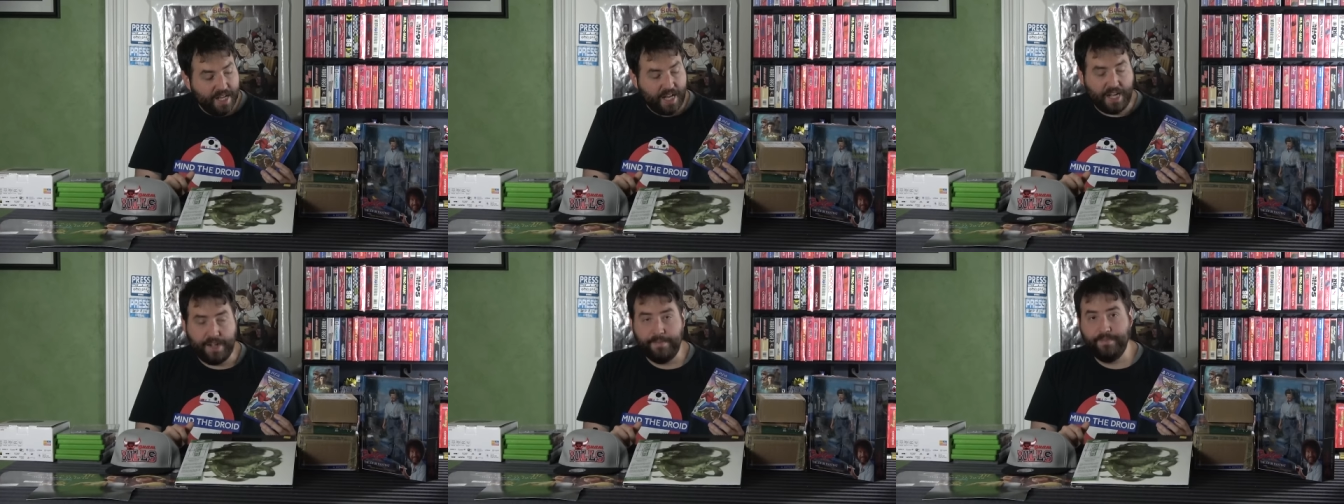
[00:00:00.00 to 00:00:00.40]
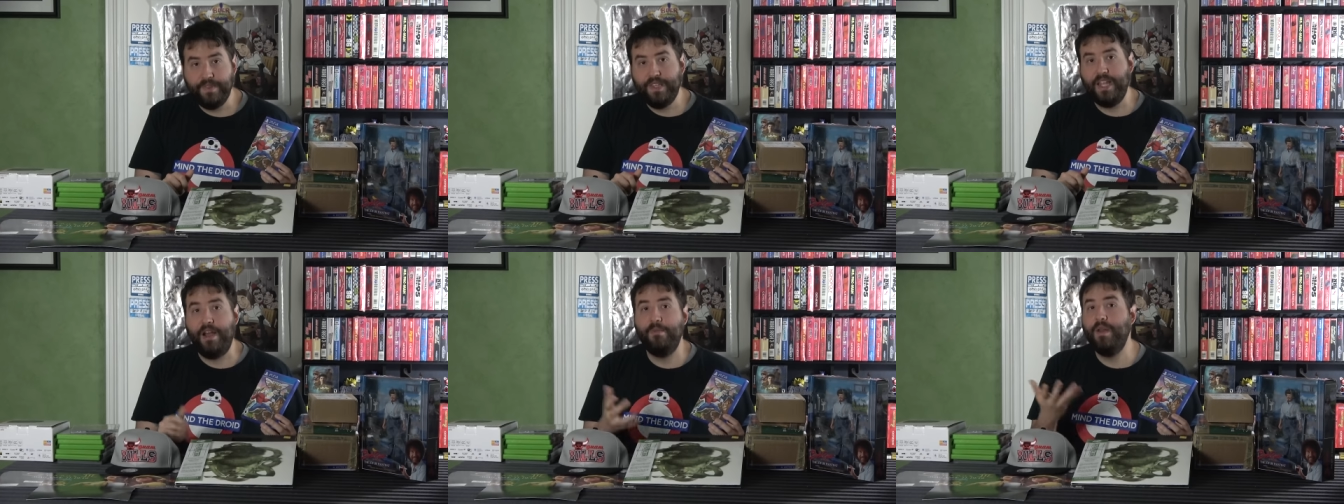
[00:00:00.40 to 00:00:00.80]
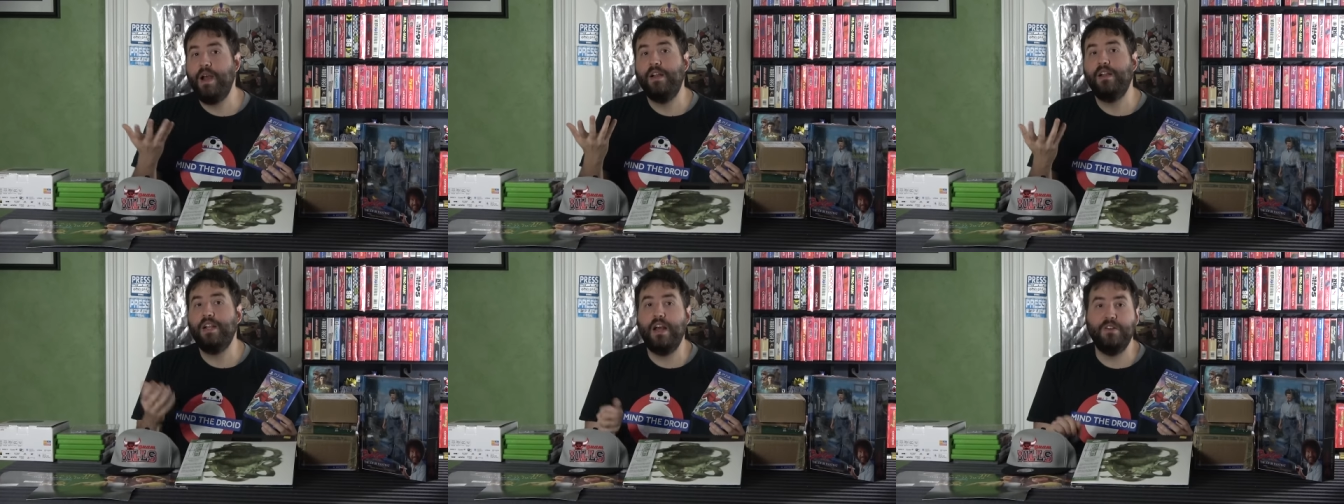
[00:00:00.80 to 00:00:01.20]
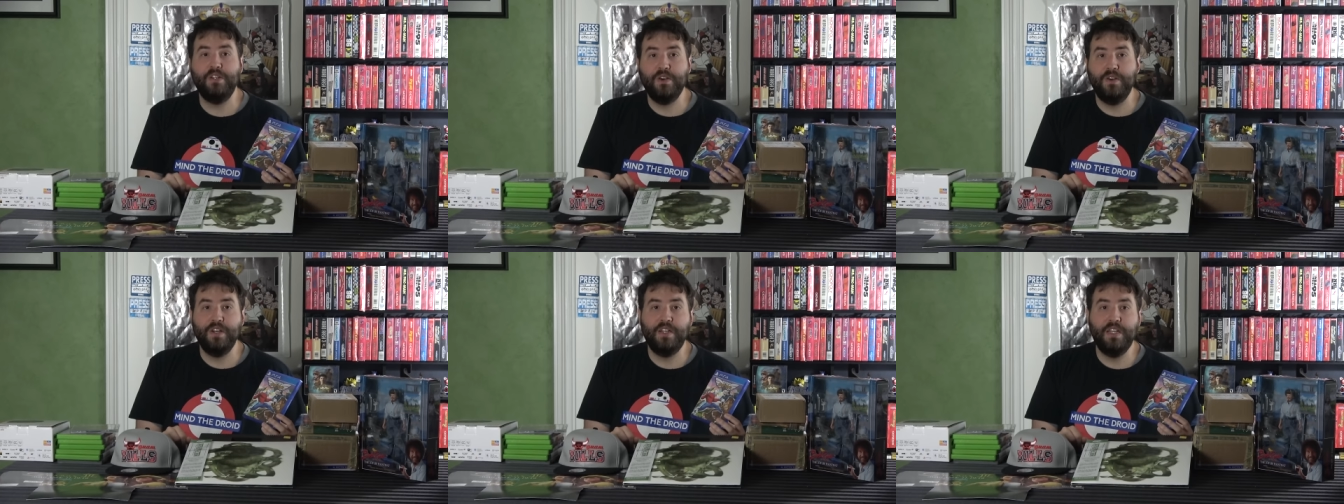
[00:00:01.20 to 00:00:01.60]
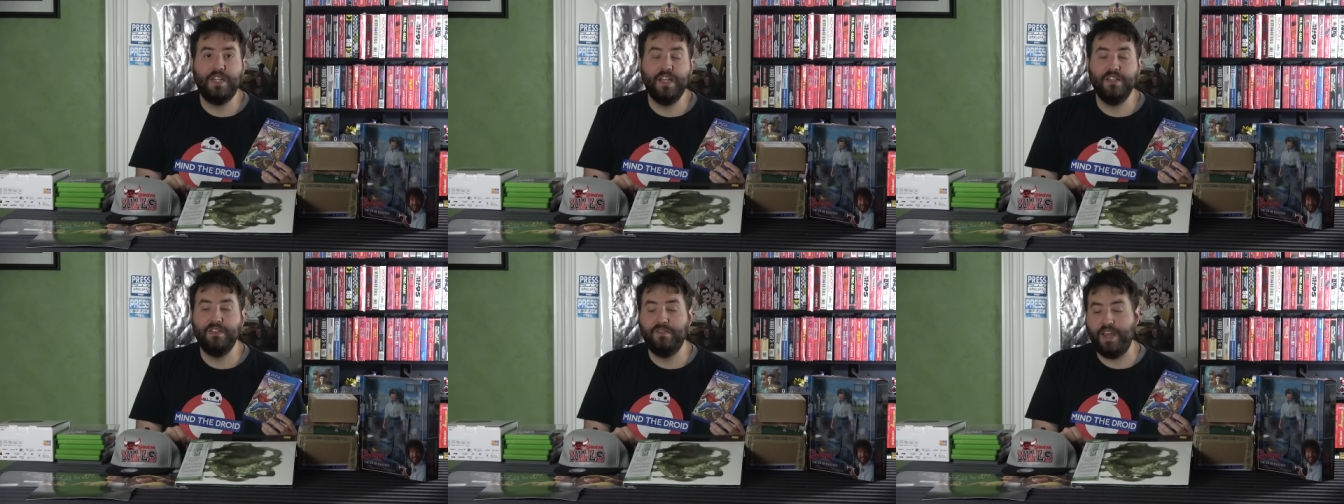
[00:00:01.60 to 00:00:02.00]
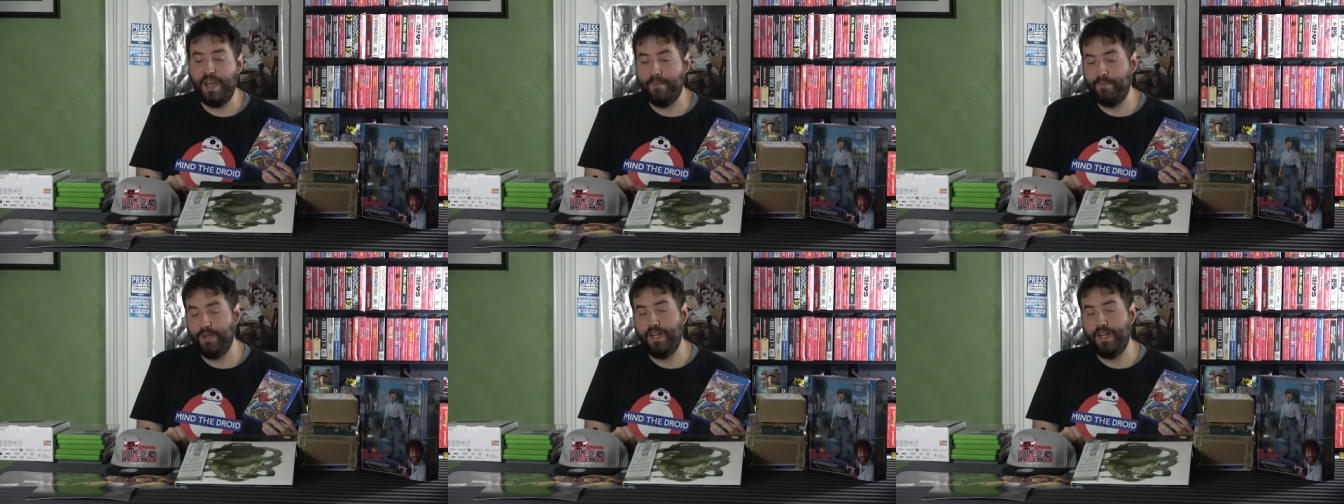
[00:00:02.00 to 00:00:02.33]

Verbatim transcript: Um, now, I'm not allowed to go into details of that,